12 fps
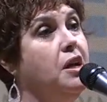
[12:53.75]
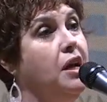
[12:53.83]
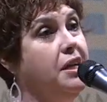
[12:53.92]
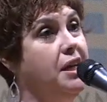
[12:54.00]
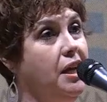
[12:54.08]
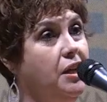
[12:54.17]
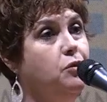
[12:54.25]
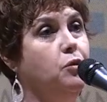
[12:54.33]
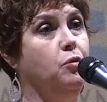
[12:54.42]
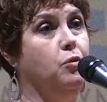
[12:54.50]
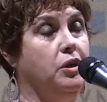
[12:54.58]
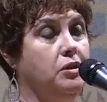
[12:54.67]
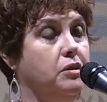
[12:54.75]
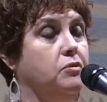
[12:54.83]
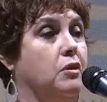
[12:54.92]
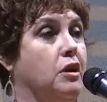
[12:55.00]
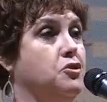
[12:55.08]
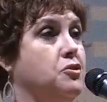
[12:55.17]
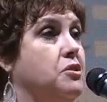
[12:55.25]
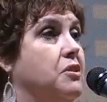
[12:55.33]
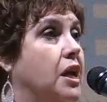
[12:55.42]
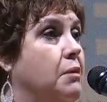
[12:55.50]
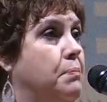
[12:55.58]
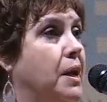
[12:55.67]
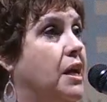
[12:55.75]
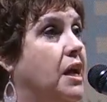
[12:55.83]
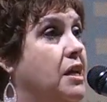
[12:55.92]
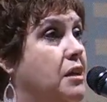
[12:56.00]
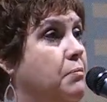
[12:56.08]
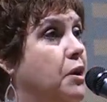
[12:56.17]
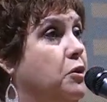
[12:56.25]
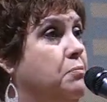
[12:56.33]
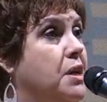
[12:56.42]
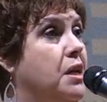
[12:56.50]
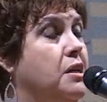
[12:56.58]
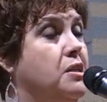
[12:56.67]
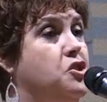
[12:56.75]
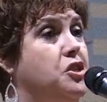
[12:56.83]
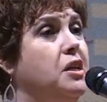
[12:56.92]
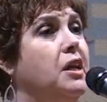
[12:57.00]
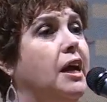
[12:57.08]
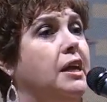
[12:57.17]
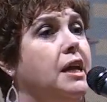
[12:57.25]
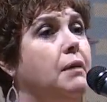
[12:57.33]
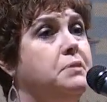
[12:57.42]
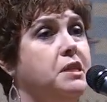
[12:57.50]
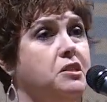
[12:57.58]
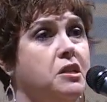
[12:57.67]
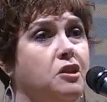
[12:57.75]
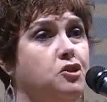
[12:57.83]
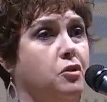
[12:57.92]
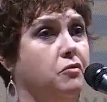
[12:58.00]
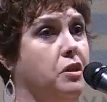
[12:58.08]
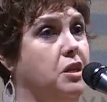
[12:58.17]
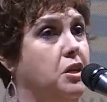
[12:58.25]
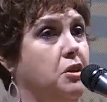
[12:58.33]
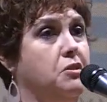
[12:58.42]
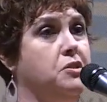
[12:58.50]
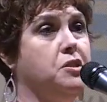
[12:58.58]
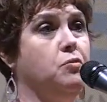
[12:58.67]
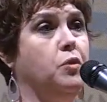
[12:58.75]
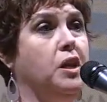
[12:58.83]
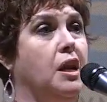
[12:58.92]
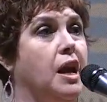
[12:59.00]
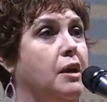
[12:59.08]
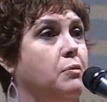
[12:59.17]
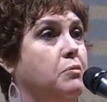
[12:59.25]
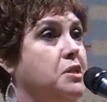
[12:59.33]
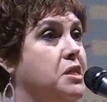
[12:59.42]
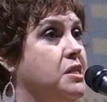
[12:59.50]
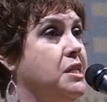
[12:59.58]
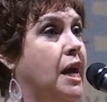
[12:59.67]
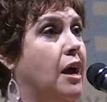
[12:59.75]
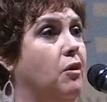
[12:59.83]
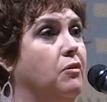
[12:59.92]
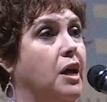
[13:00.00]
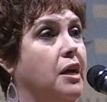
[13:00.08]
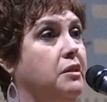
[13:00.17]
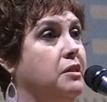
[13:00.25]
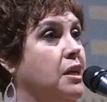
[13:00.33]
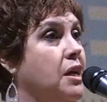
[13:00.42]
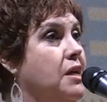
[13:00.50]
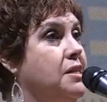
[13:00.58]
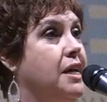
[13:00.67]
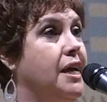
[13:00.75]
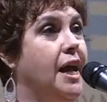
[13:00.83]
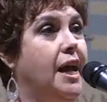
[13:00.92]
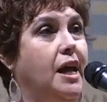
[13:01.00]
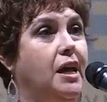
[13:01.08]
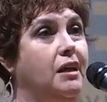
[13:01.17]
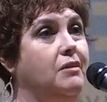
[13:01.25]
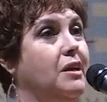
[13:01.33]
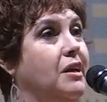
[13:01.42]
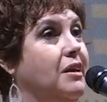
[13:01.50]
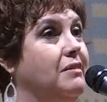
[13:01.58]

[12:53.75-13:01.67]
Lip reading: again, Gwendolyn Rogers of Cake Bake had emailed me, and she and I had kept in touch over the years, and when I was in town, I'd say, hey,